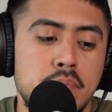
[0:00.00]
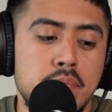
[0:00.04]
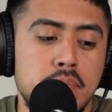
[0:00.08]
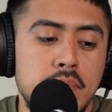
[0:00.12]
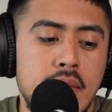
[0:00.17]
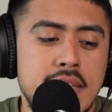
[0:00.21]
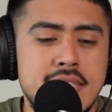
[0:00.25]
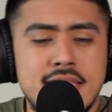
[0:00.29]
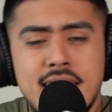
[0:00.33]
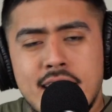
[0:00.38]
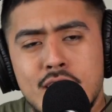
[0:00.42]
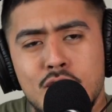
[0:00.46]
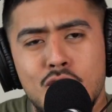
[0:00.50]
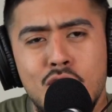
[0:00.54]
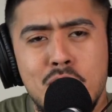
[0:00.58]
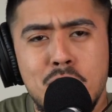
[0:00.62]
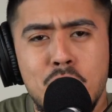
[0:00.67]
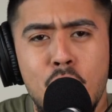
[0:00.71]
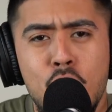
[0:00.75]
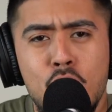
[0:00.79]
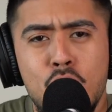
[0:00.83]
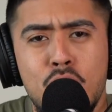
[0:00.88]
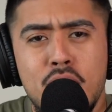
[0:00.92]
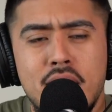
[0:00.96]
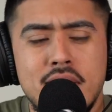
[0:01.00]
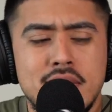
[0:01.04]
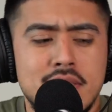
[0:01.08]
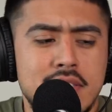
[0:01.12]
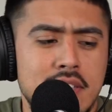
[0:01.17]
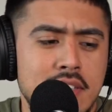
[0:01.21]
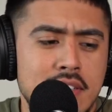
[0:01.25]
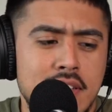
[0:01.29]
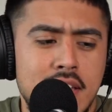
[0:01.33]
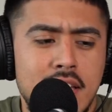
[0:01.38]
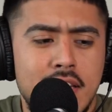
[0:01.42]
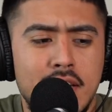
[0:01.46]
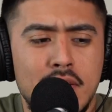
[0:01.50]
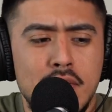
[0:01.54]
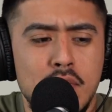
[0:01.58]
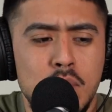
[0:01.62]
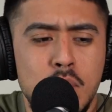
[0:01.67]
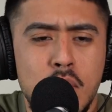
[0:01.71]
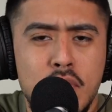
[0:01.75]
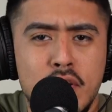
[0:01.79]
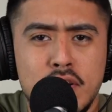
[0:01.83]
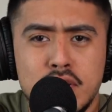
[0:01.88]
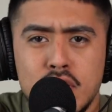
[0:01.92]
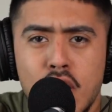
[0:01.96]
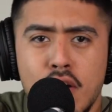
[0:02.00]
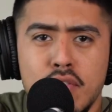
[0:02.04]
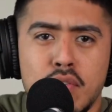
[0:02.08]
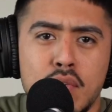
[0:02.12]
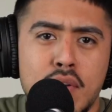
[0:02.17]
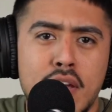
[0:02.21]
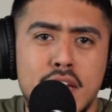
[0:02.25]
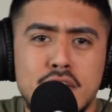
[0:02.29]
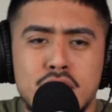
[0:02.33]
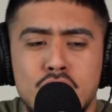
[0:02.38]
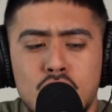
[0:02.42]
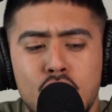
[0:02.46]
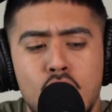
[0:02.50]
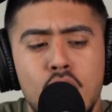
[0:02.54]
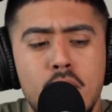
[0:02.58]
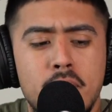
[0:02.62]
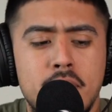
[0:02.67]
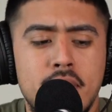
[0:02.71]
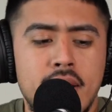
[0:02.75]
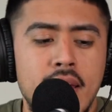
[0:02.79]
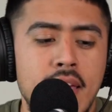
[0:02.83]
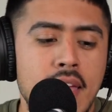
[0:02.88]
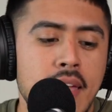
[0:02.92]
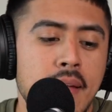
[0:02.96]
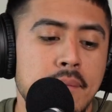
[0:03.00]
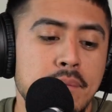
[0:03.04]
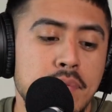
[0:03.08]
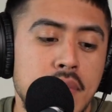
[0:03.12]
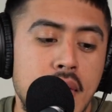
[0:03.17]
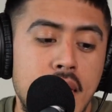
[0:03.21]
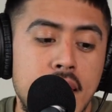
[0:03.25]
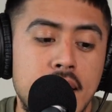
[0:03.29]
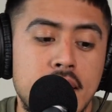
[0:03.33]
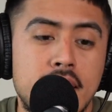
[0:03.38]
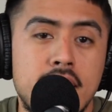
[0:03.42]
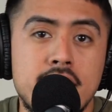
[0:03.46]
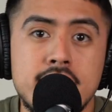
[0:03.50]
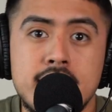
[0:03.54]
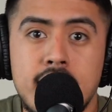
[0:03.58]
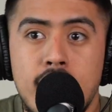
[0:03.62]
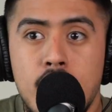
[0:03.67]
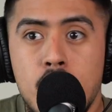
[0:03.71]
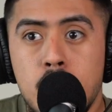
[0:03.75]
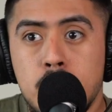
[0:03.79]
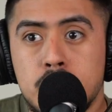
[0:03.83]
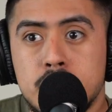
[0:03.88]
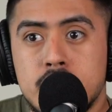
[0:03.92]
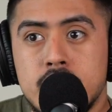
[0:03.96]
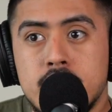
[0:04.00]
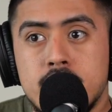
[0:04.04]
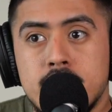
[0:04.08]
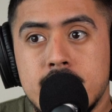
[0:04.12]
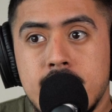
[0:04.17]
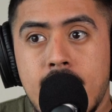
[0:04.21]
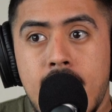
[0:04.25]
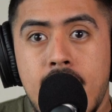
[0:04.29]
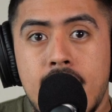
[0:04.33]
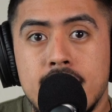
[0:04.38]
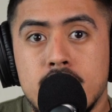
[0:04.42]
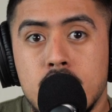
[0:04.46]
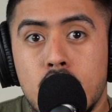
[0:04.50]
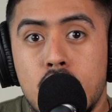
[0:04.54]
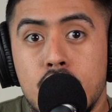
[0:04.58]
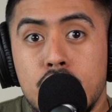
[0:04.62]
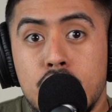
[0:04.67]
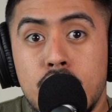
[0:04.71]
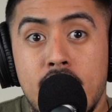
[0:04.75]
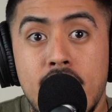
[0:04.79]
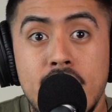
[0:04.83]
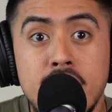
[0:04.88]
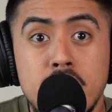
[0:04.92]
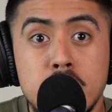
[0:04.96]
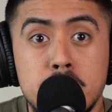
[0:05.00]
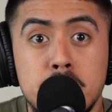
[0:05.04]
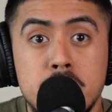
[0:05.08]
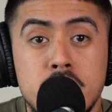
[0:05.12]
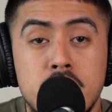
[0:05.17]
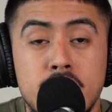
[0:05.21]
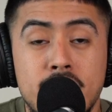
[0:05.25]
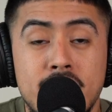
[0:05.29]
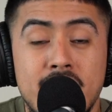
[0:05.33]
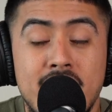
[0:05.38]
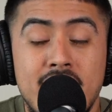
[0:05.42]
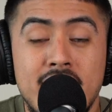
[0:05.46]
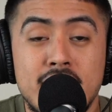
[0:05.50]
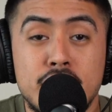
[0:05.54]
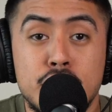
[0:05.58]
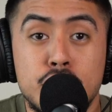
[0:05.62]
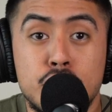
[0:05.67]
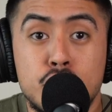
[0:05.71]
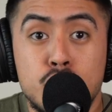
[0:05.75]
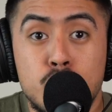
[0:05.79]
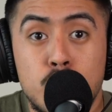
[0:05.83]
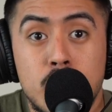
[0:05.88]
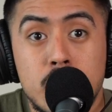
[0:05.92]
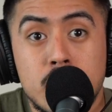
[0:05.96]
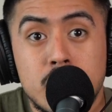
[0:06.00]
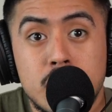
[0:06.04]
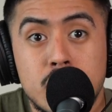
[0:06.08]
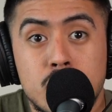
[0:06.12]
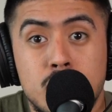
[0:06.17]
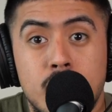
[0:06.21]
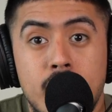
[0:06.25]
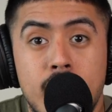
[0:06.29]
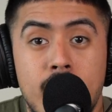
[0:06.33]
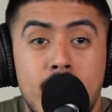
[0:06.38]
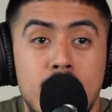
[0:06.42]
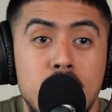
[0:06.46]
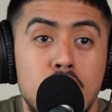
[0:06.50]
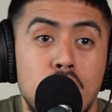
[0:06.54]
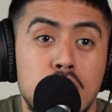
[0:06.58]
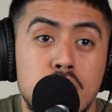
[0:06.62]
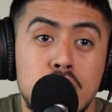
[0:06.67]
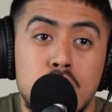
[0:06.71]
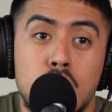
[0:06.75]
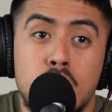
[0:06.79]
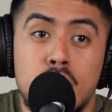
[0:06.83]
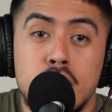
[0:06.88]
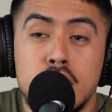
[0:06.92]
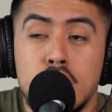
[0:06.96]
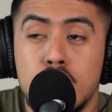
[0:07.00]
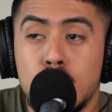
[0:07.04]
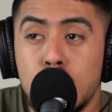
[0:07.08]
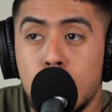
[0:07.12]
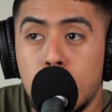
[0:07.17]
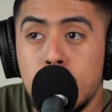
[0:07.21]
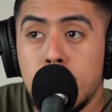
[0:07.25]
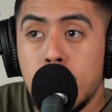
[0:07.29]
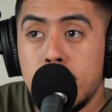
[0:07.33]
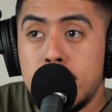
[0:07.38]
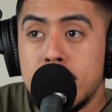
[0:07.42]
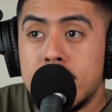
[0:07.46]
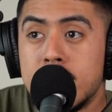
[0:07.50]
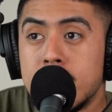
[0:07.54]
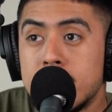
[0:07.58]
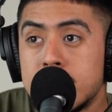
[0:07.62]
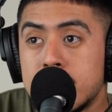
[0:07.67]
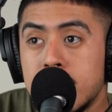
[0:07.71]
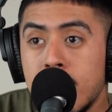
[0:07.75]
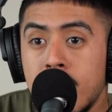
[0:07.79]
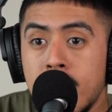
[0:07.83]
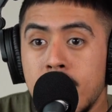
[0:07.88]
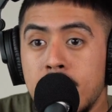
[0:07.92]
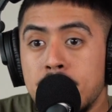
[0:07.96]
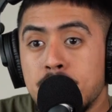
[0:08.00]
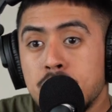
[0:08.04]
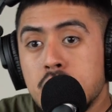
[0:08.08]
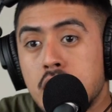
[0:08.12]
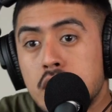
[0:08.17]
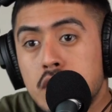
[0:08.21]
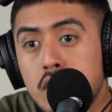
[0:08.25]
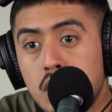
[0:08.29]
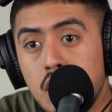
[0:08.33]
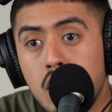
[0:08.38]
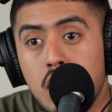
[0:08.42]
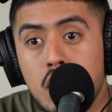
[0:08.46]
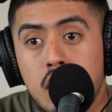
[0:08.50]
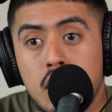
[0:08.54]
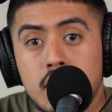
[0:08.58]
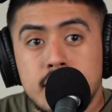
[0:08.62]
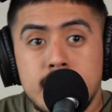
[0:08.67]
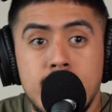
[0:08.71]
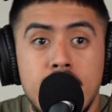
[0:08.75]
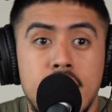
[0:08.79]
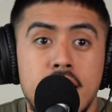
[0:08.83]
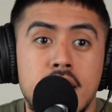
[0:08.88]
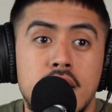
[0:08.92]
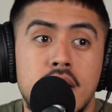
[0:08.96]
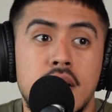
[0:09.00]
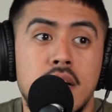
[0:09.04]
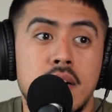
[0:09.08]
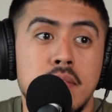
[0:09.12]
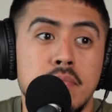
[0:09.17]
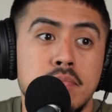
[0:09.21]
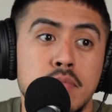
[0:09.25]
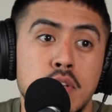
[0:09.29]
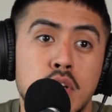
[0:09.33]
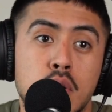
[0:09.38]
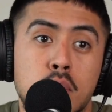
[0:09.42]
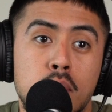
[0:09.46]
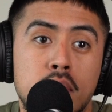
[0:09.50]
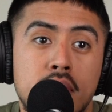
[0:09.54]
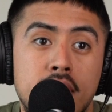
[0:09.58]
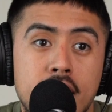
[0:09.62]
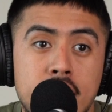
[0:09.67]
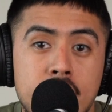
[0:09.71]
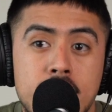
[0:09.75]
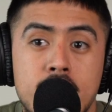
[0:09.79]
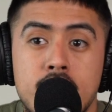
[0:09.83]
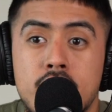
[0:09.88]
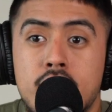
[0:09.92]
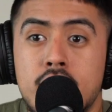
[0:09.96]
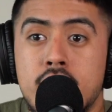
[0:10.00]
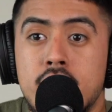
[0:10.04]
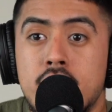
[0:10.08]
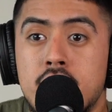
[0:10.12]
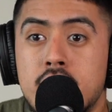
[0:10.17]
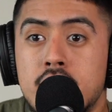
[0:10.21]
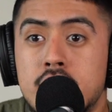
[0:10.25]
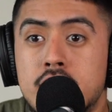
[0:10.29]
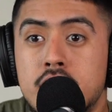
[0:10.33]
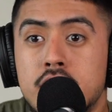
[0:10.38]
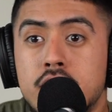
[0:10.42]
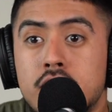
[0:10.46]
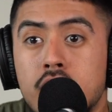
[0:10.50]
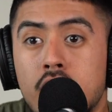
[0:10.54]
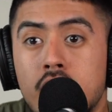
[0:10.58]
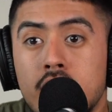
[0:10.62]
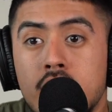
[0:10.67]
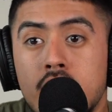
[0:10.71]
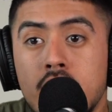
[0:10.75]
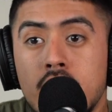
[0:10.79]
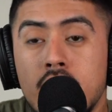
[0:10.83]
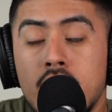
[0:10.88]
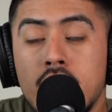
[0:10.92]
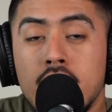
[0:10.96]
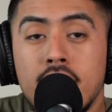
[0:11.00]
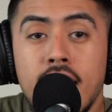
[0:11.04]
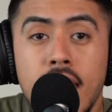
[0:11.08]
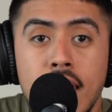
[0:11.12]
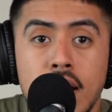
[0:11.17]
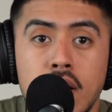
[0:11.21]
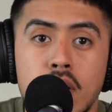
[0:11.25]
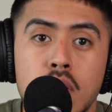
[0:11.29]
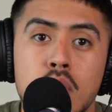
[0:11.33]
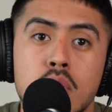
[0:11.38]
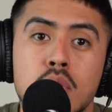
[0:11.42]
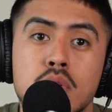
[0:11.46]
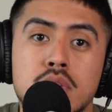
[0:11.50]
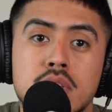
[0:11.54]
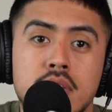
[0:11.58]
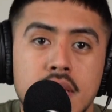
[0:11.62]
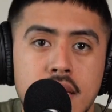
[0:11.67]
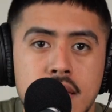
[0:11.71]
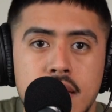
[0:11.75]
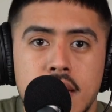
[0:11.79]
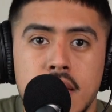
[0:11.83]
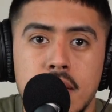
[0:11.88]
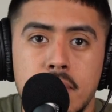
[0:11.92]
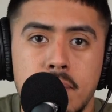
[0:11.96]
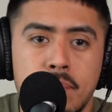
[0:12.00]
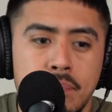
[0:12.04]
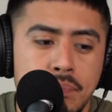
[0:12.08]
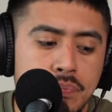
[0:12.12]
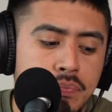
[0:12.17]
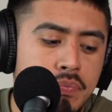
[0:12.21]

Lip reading: This is kind of going both ways, like whether it's off location or home, but it does help to just ask, are there any specific instructions, right? Hey, don't ring the doorbell because the dogs. Hey, when you get here, here's the gate code to get in.